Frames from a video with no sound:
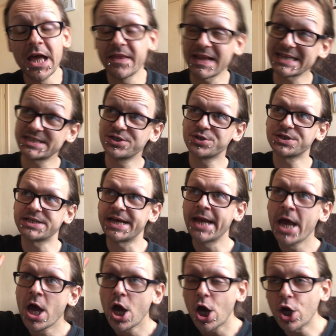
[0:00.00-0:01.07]
That's interesting.
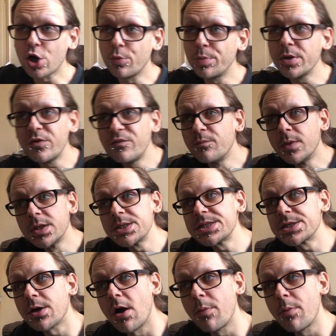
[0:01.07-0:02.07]
A couple of months ago,